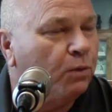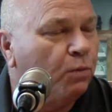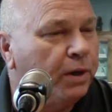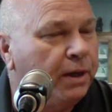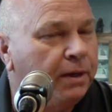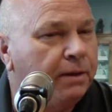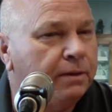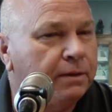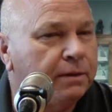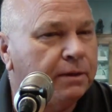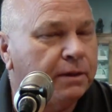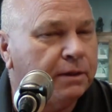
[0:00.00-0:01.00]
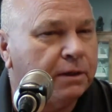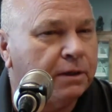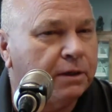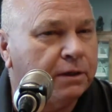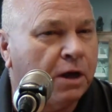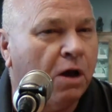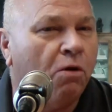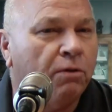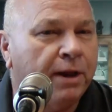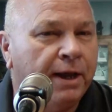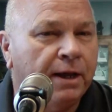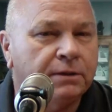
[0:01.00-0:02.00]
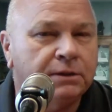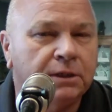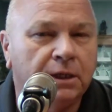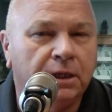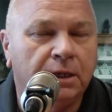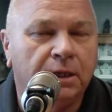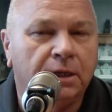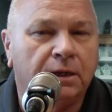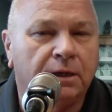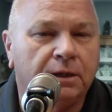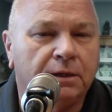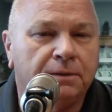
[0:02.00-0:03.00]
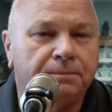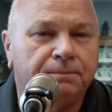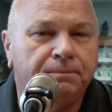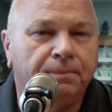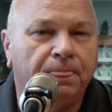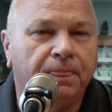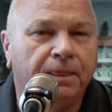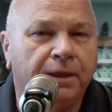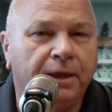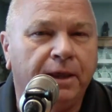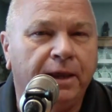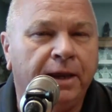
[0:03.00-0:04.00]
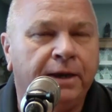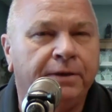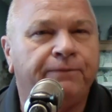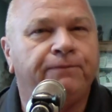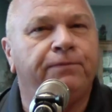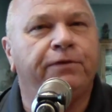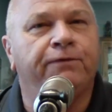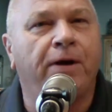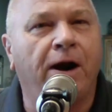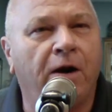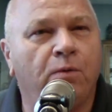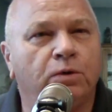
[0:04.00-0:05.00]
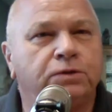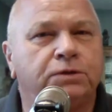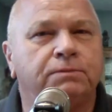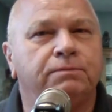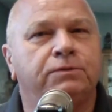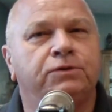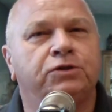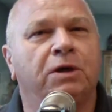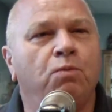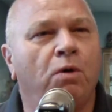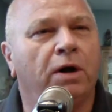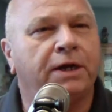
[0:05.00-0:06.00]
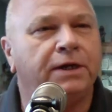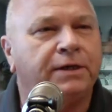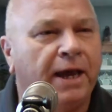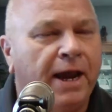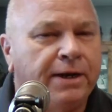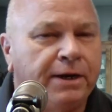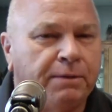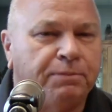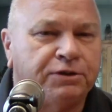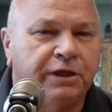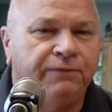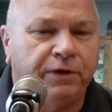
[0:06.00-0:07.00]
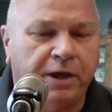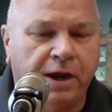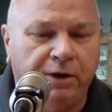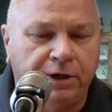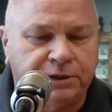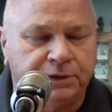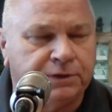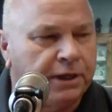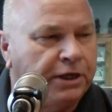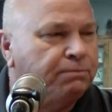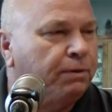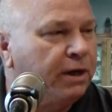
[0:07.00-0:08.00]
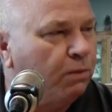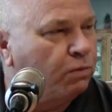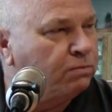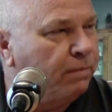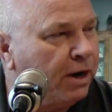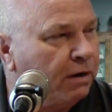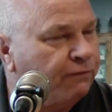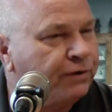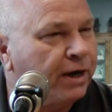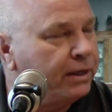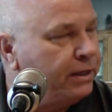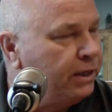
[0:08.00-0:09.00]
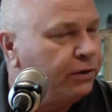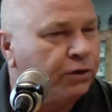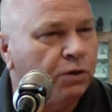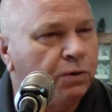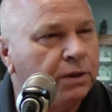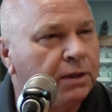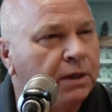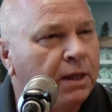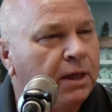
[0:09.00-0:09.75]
We called out, and the fire was somewhat contained in the Pacific areas and things, but it was a matter of trying to get to it.